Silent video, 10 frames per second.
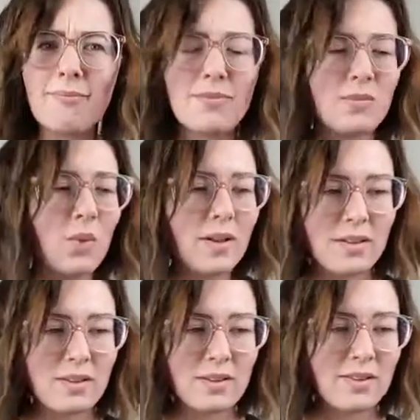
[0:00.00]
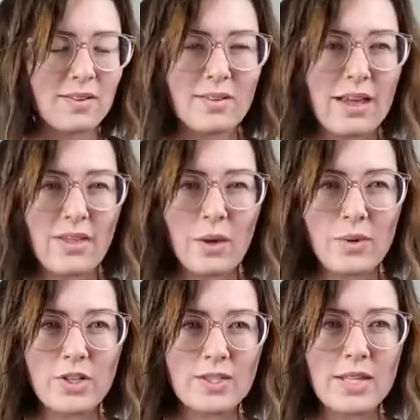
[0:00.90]
what? I thought
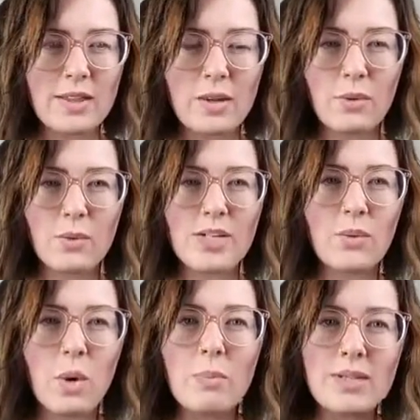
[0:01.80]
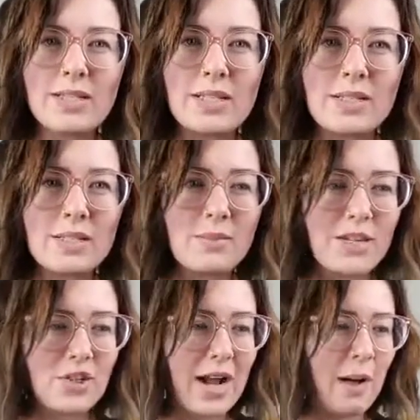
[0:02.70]
we just said that we didn't want busyness to be a
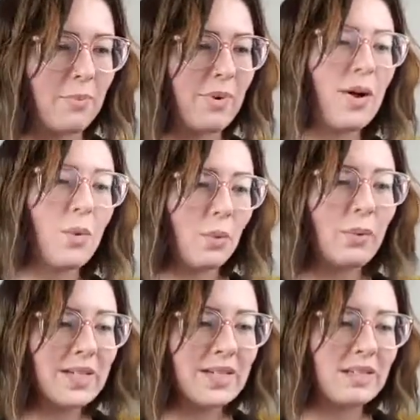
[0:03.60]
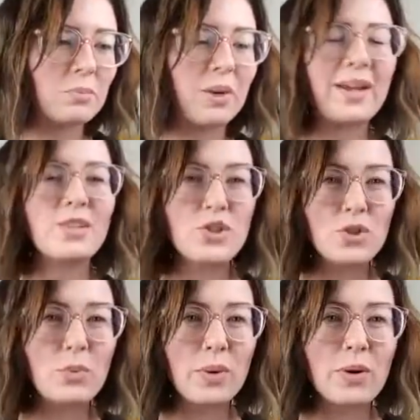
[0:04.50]
trap. Well, we didn't, but we
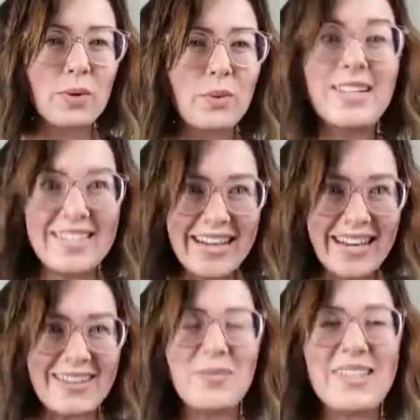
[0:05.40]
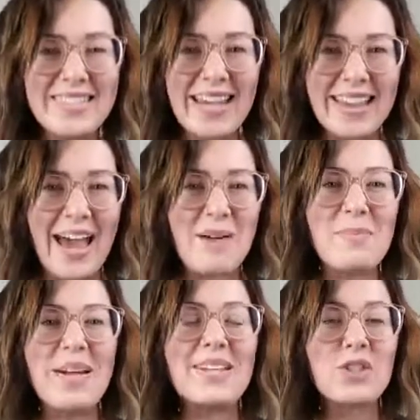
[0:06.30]
said that,
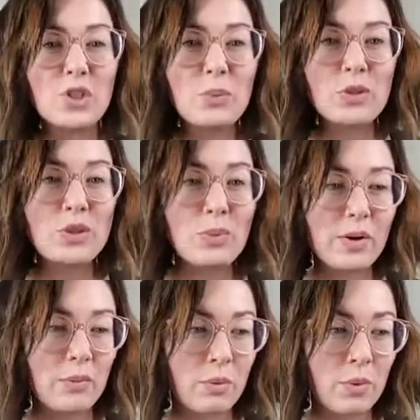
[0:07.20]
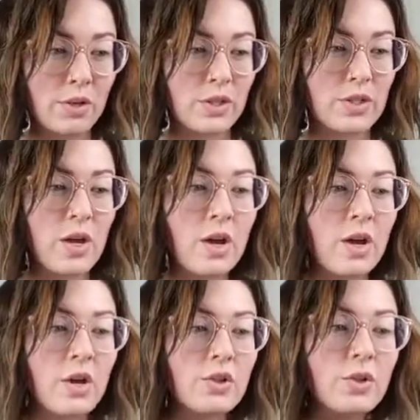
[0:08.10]
but it's super, super important
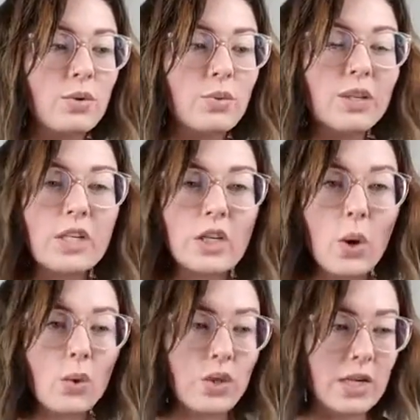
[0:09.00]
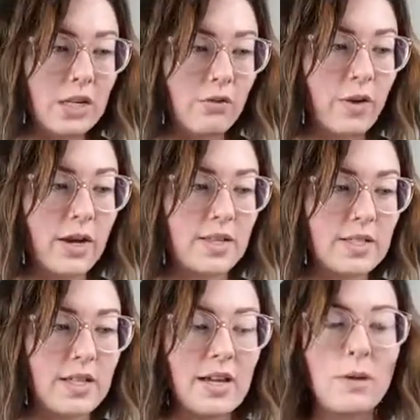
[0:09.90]
to really note the
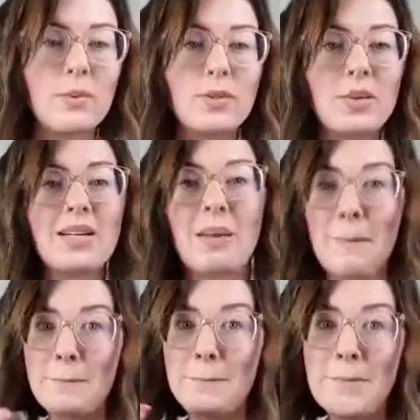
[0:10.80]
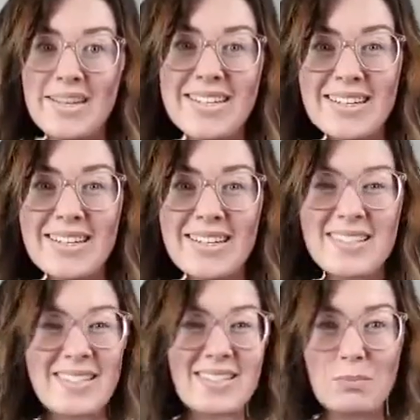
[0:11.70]
difference between busyness
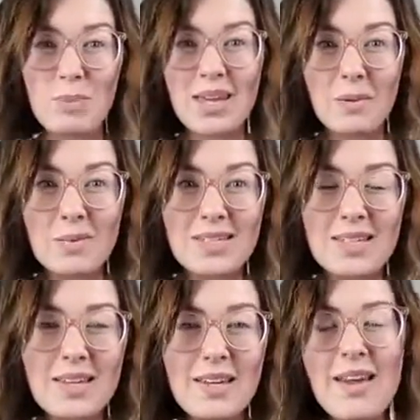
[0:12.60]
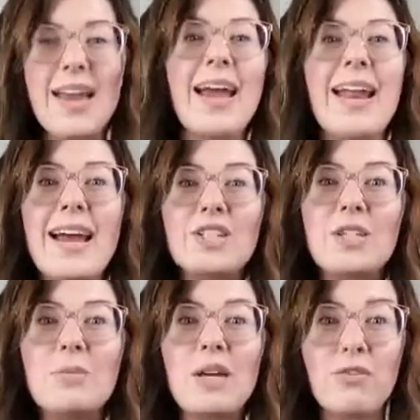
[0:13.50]
and just being busy and
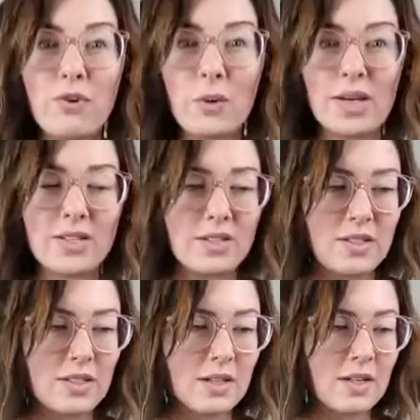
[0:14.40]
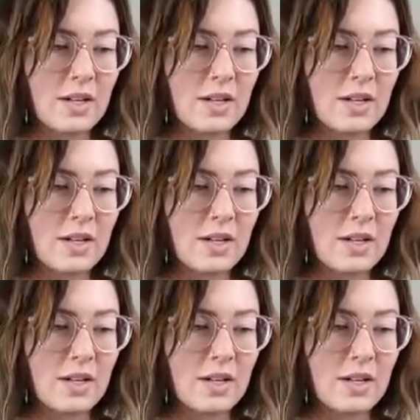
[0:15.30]
actually being focused.